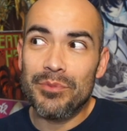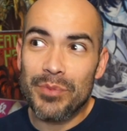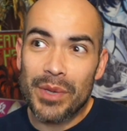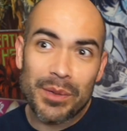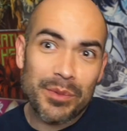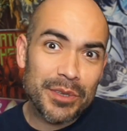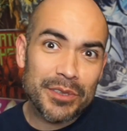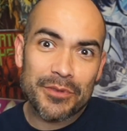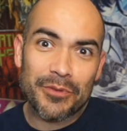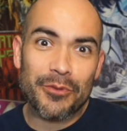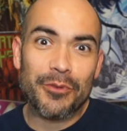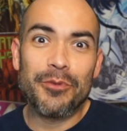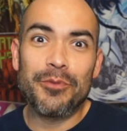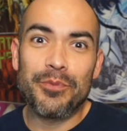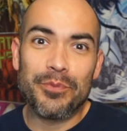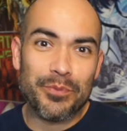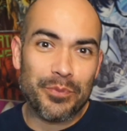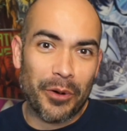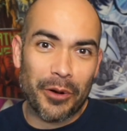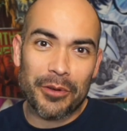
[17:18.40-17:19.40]
Maybe it's for
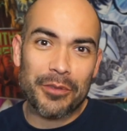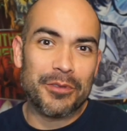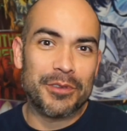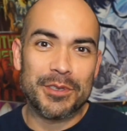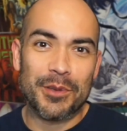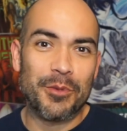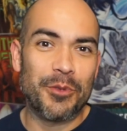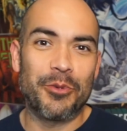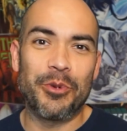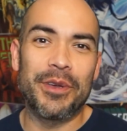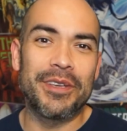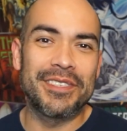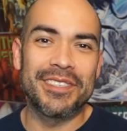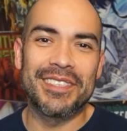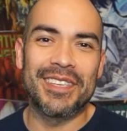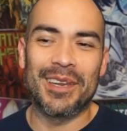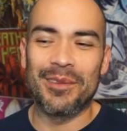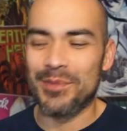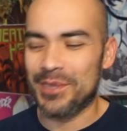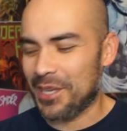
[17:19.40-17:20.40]
part of some of the
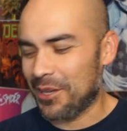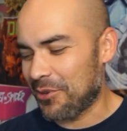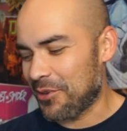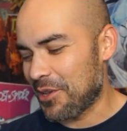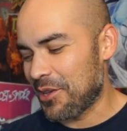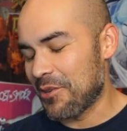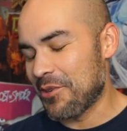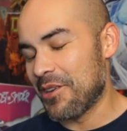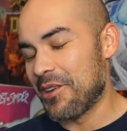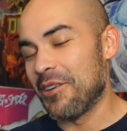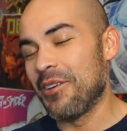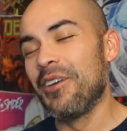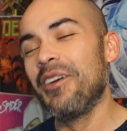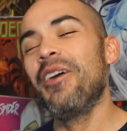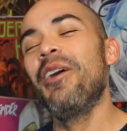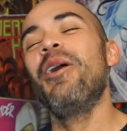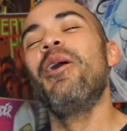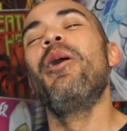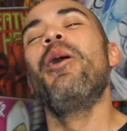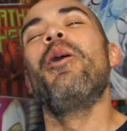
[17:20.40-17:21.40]
reasons I'm telling you here.
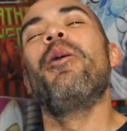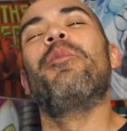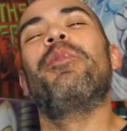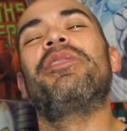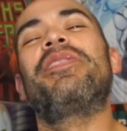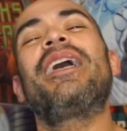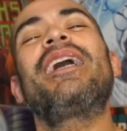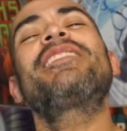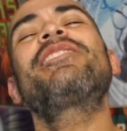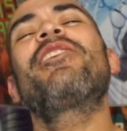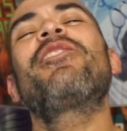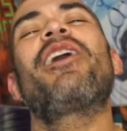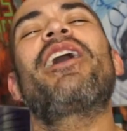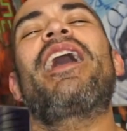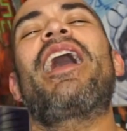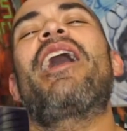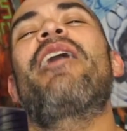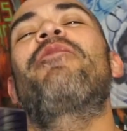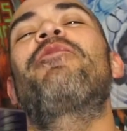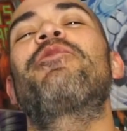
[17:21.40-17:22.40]
But that's all I
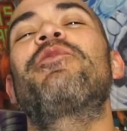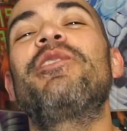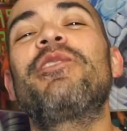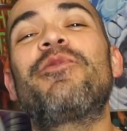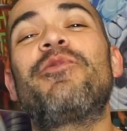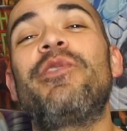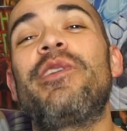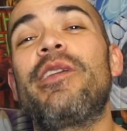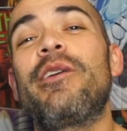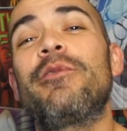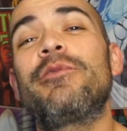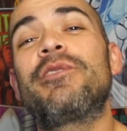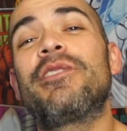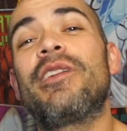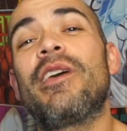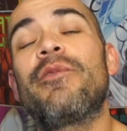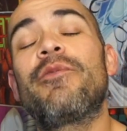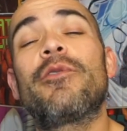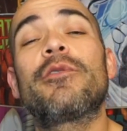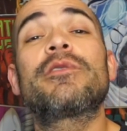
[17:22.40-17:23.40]
have for this video
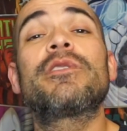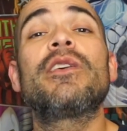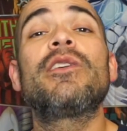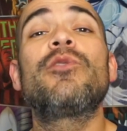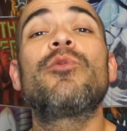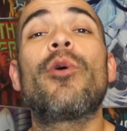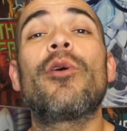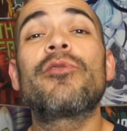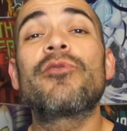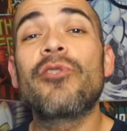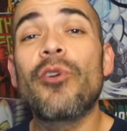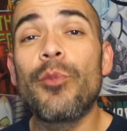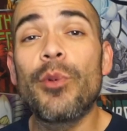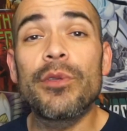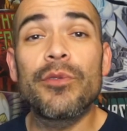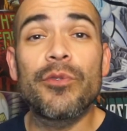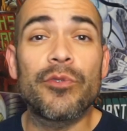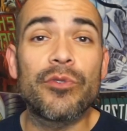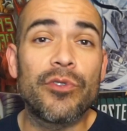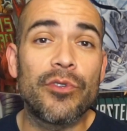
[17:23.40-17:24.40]
today, folks. Thank you all so
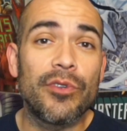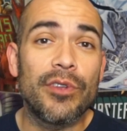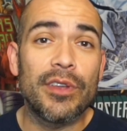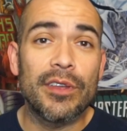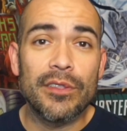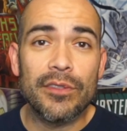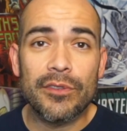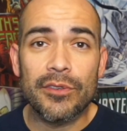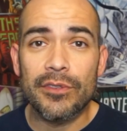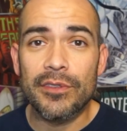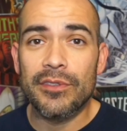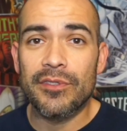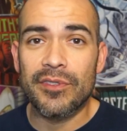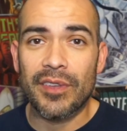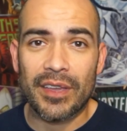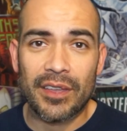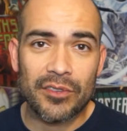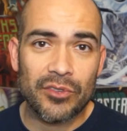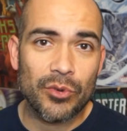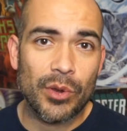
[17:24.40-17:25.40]
much for tuning in to the
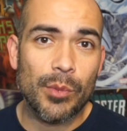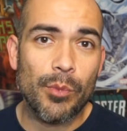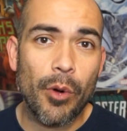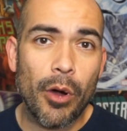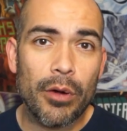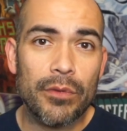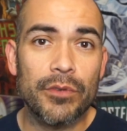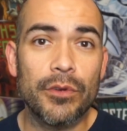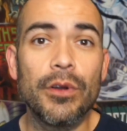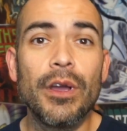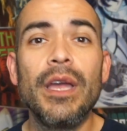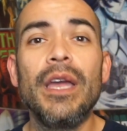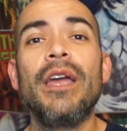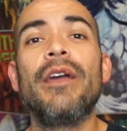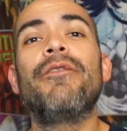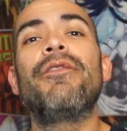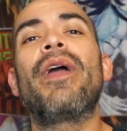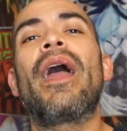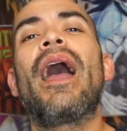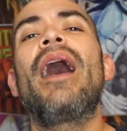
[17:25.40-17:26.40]
Second Street Marvel.
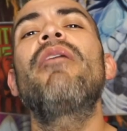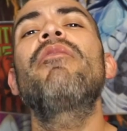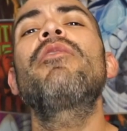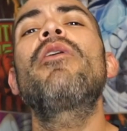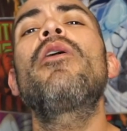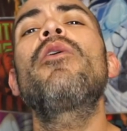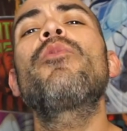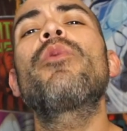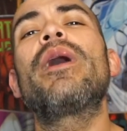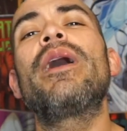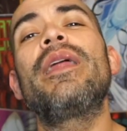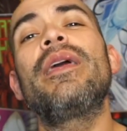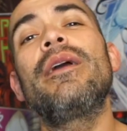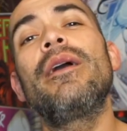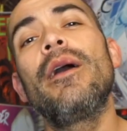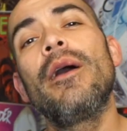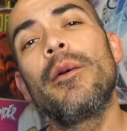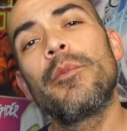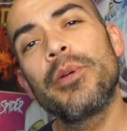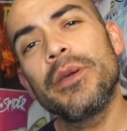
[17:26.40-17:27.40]
If you haven't already,
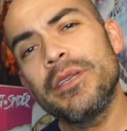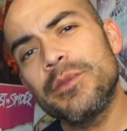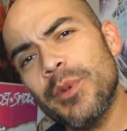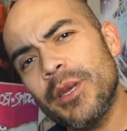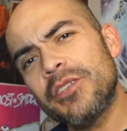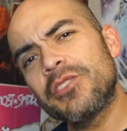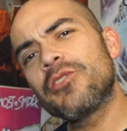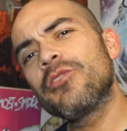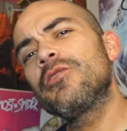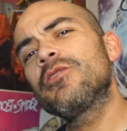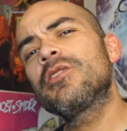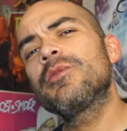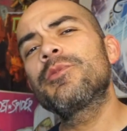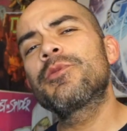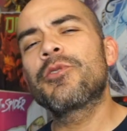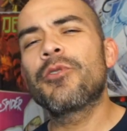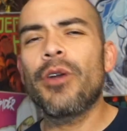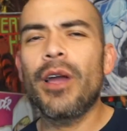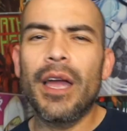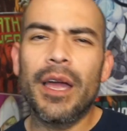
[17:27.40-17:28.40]
please make sure you
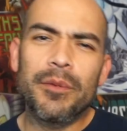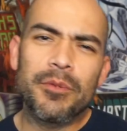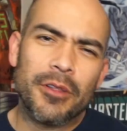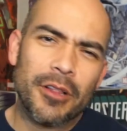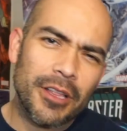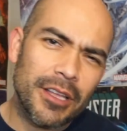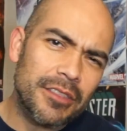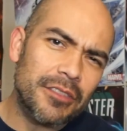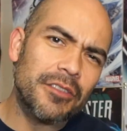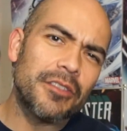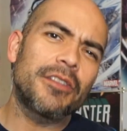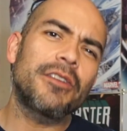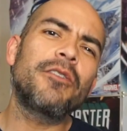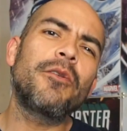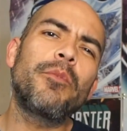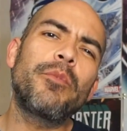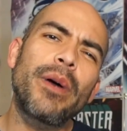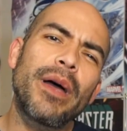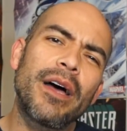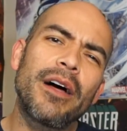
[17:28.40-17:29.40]
subscribe, click the
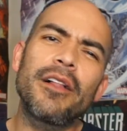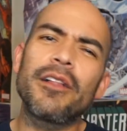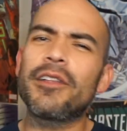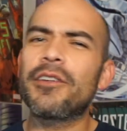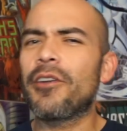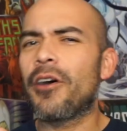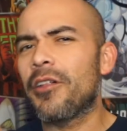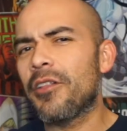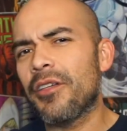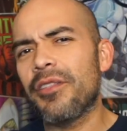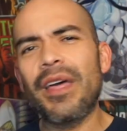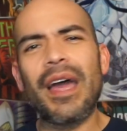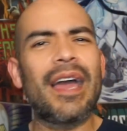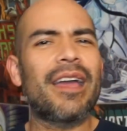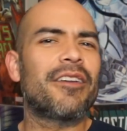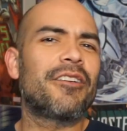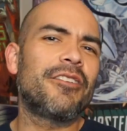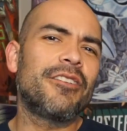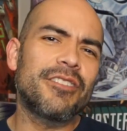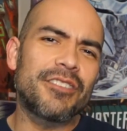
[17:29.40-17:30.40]
little bell, and all of
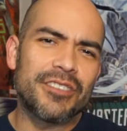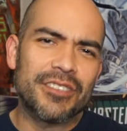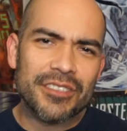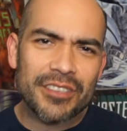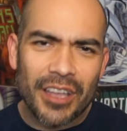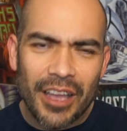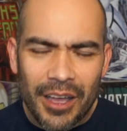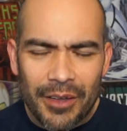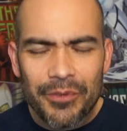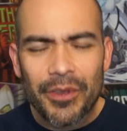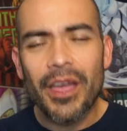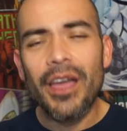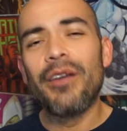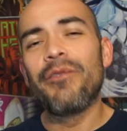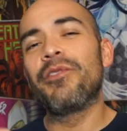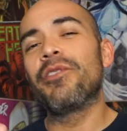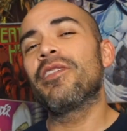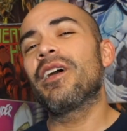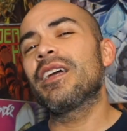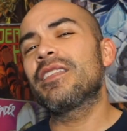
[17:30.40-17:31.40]
that good stuff.
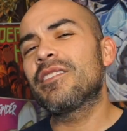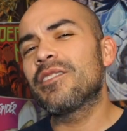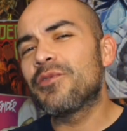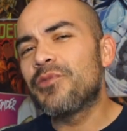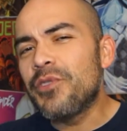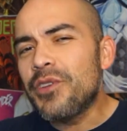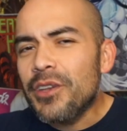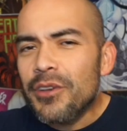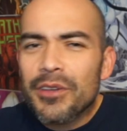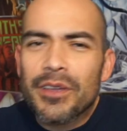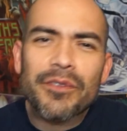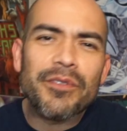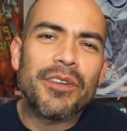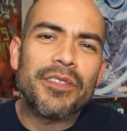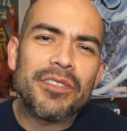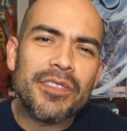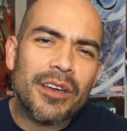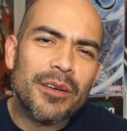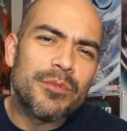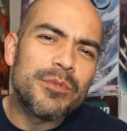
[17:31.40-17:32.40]
If you like this video, give it a
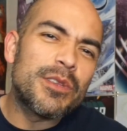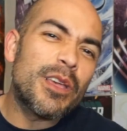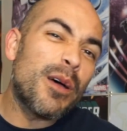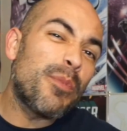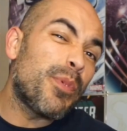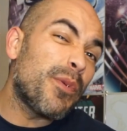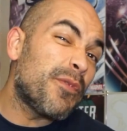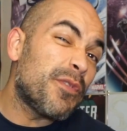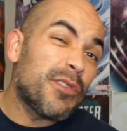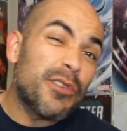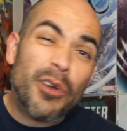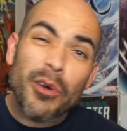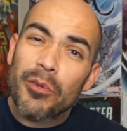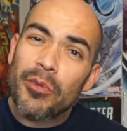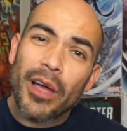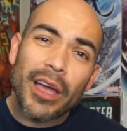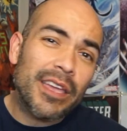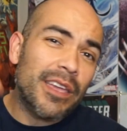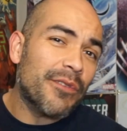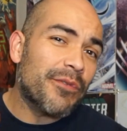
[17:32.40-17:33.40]
thumbs up. If you don't
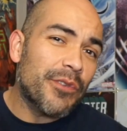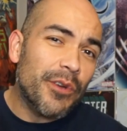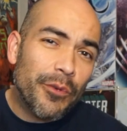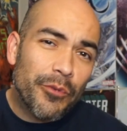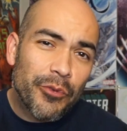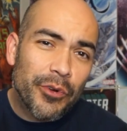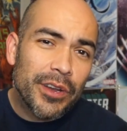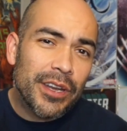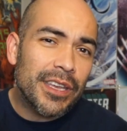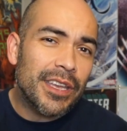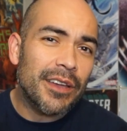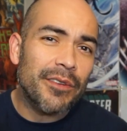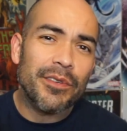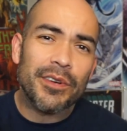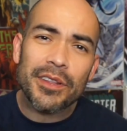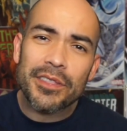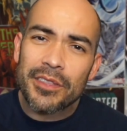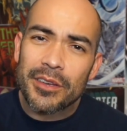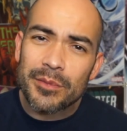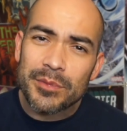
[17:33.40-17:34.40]
like it, feel free to give
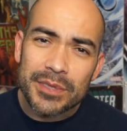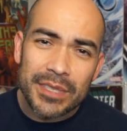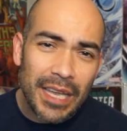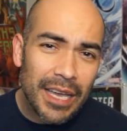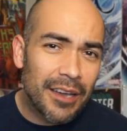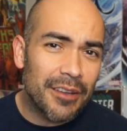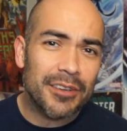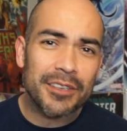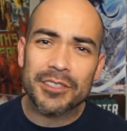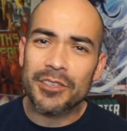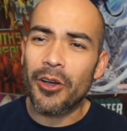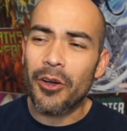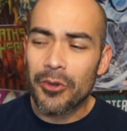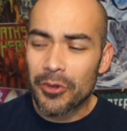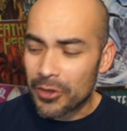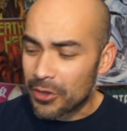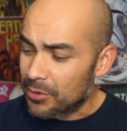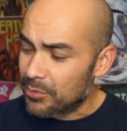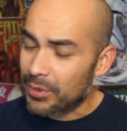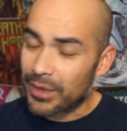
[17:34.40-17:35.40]
it a thumbs down. It's all
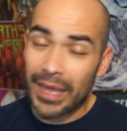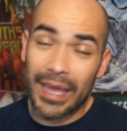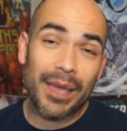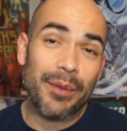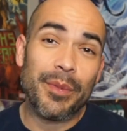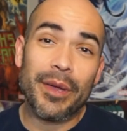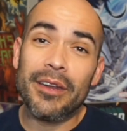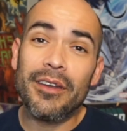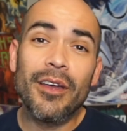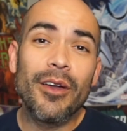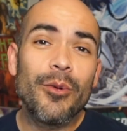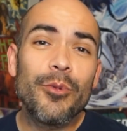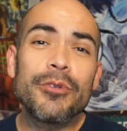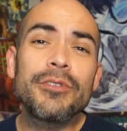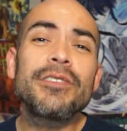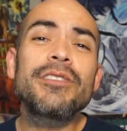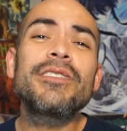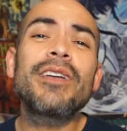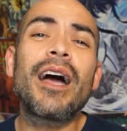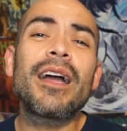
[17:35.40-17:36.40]
good, but hey, man, we're
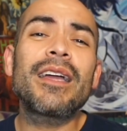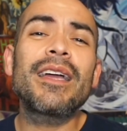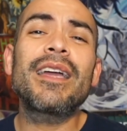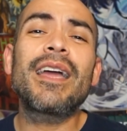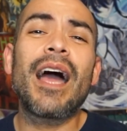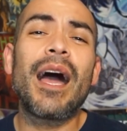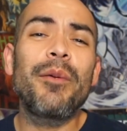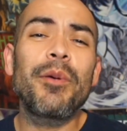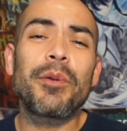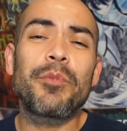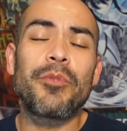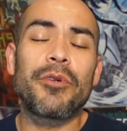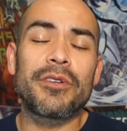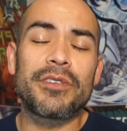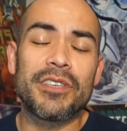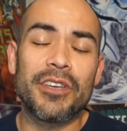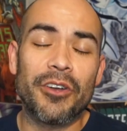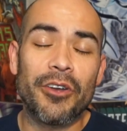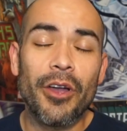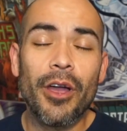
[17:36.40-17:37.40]
just talking comic
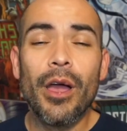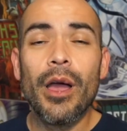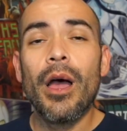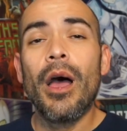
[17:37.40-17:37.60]
books here.